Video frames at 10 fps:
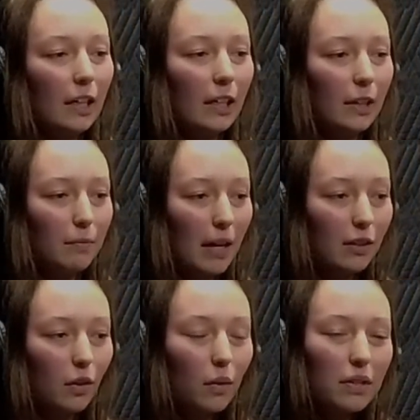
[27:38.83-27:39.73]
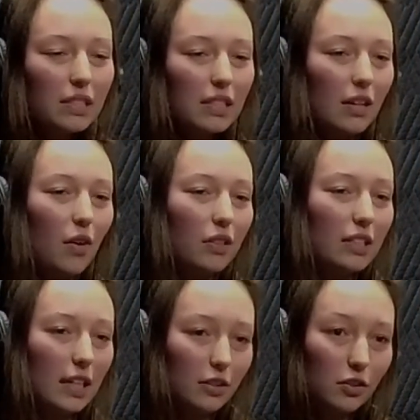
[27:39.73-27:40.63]
My goal is to go to
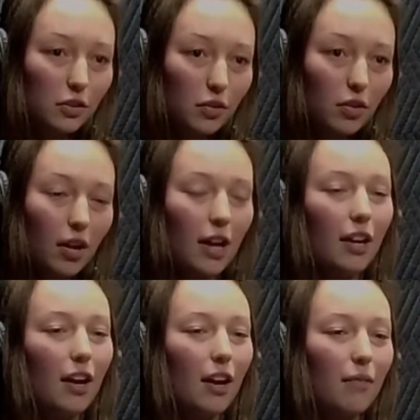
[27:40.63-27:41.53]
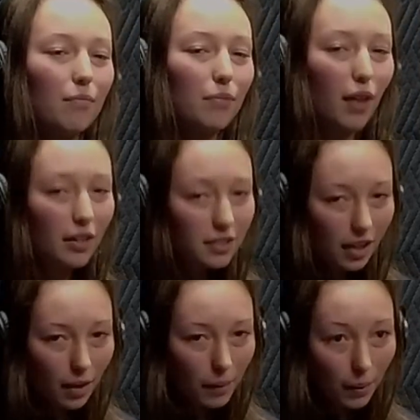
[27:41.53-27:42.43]
dental school, and I'm blessed
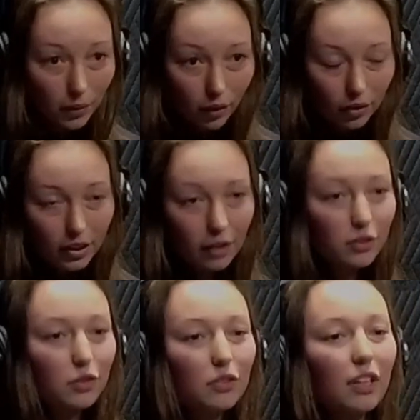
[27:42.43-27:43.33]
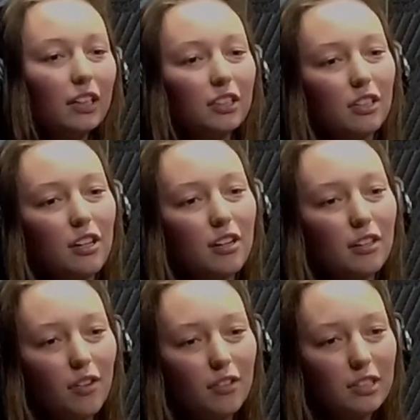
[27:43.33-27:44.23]
that I'm able to go to dental school next year,
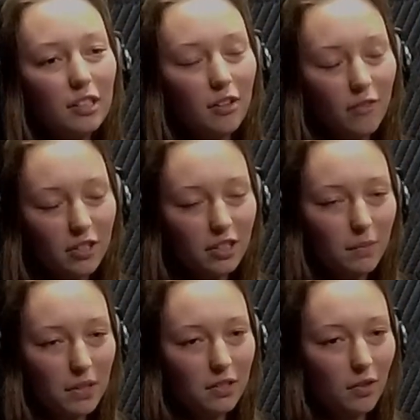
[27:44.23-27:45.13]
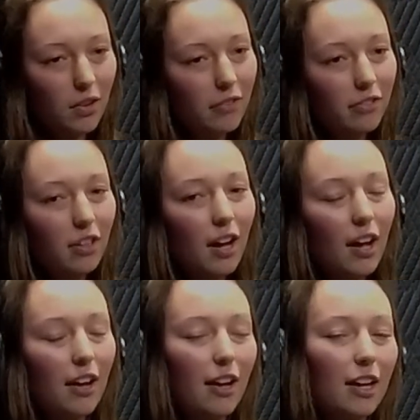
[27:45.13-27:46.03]
Going to the University of Minnesota for
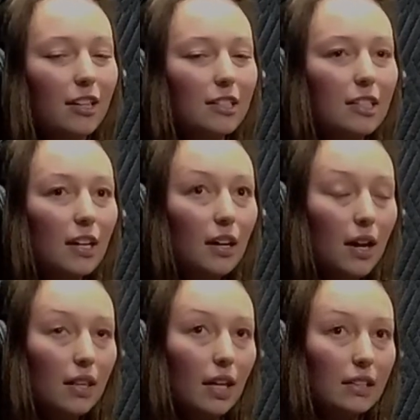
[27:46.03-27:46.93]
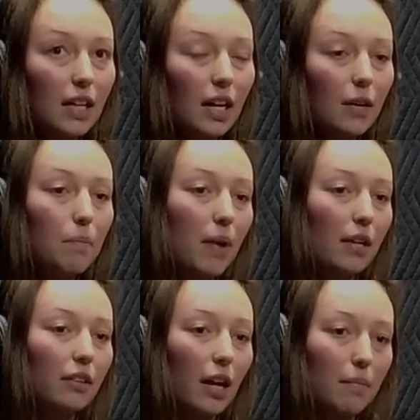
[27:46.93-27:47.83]
that. And that's kind of
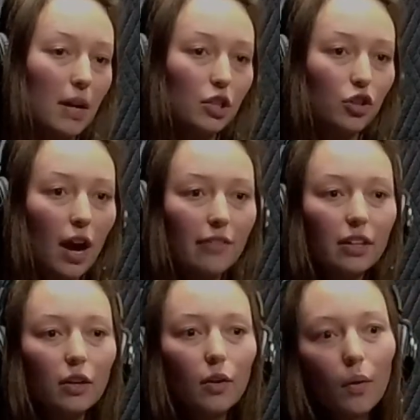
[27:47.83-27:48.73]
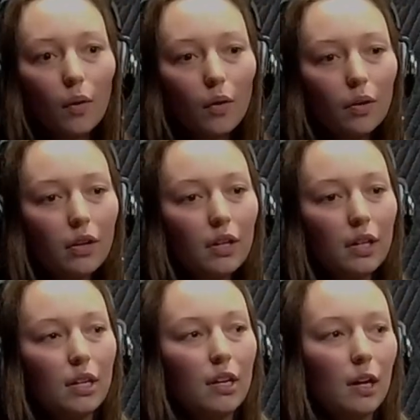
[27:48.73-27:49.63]
been my driving goal,
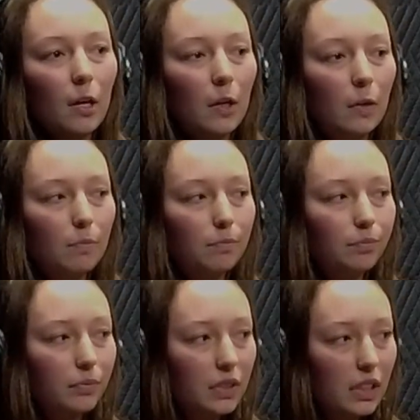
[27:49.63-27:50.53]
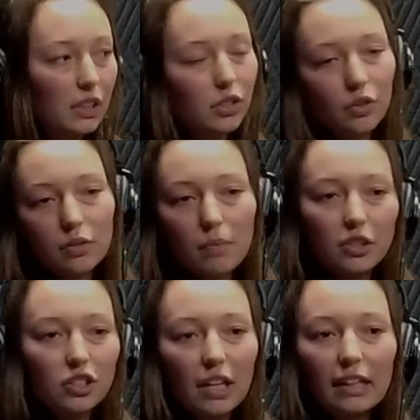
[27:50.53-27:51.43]
to do as
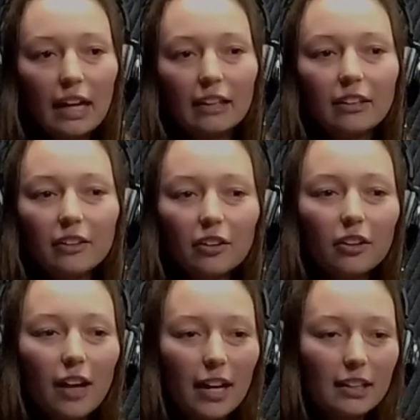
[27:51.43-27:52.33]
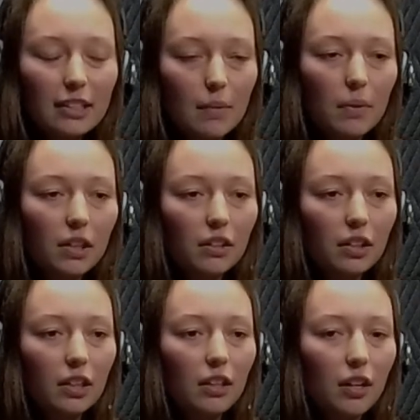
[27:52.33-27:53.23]
much as I can here
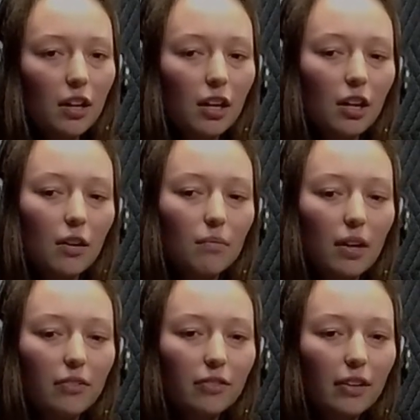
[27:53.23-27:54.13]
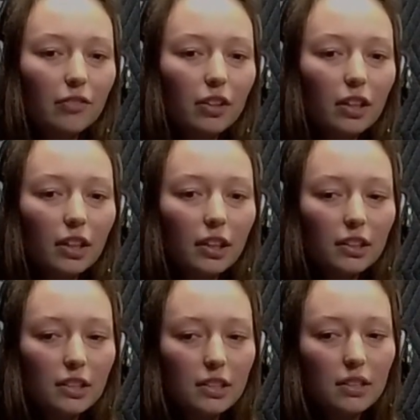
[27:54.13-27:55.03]
academically. My
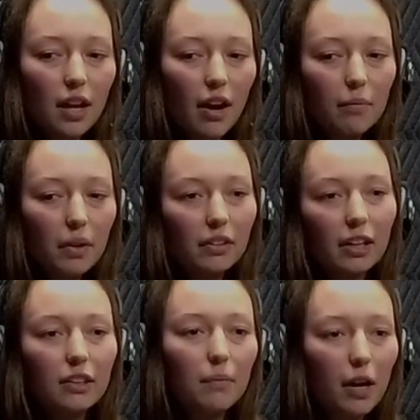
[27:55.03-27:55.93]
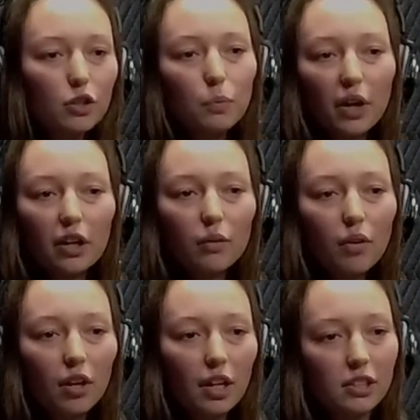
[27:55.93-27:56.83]
favorites have been the Miles Breianna
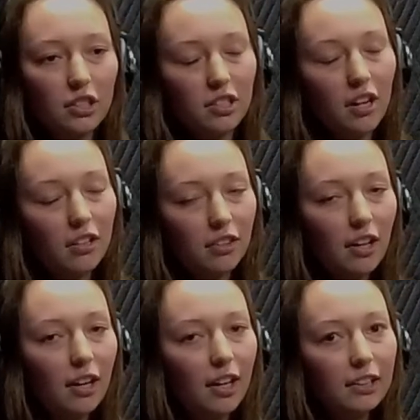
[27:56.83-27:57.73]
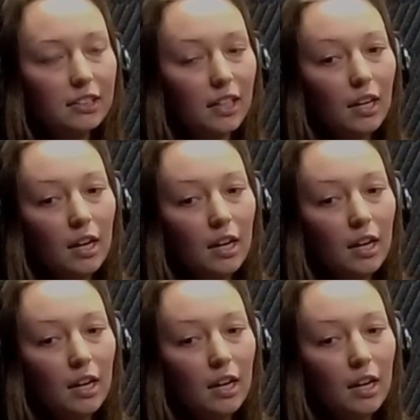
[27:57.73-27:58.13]
Award. I just got that.